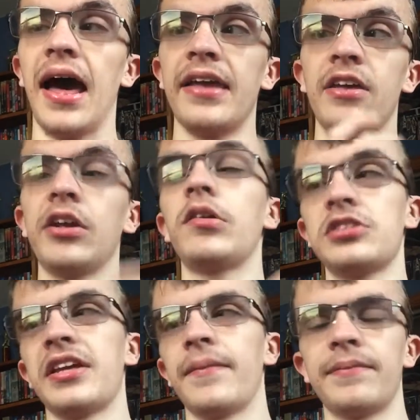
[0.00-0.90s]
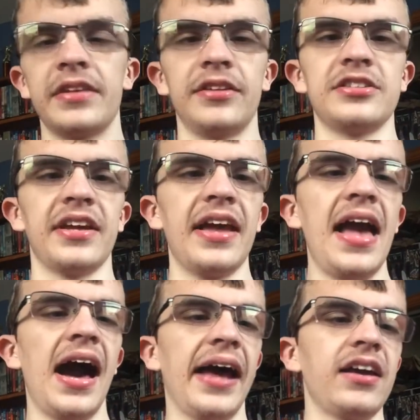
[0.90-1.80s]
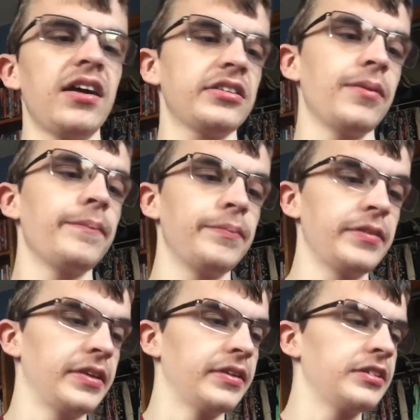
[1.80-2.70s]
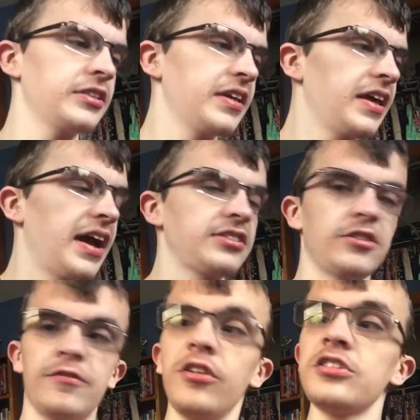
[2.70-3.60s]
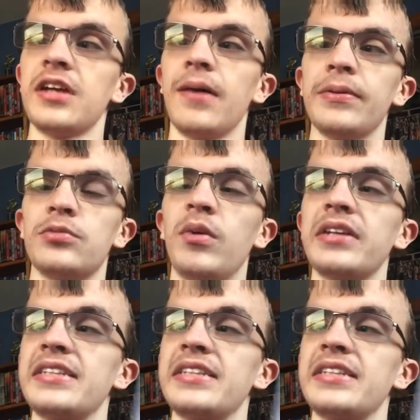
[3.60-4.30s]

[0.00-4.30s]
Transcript: you, you'll see, you'll see. I got them, and actually, first up is one I